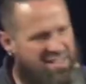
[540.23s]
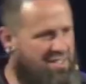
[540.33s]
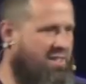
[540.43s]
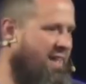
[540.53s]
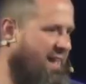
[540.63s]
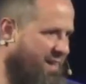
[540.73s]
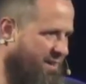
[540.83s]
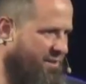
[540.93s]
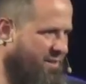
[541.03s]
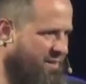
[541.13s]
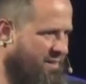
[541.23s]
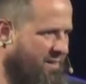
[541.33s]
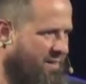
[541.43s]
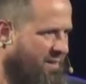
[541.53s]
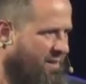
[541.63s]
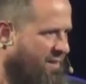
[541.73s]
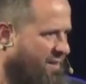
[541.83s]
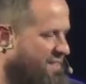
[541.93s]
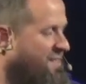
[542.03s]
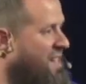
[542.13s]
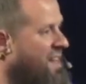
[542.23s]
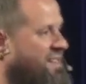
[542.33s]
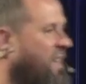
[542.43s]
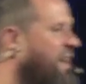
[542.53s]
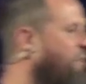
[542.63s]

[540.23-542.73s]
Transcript: isolating, T-